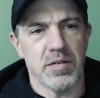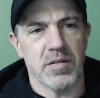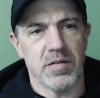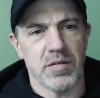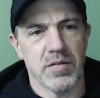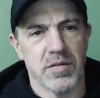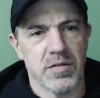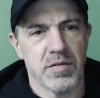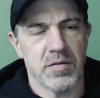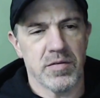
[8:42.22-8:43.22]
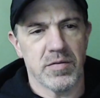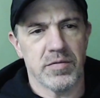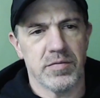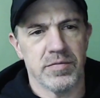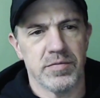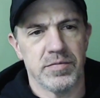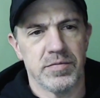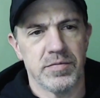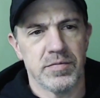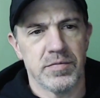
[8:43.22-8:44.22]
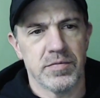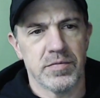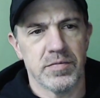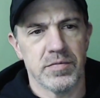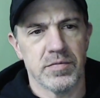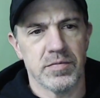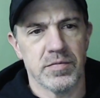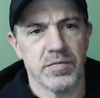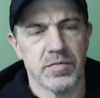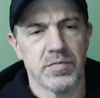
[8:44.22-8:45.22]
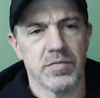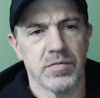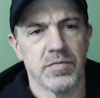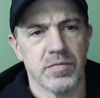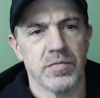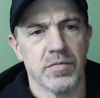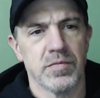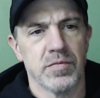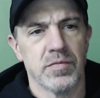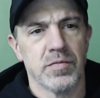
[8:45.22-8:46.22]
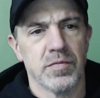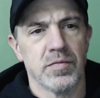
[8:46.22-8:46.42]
This person isn't speaking.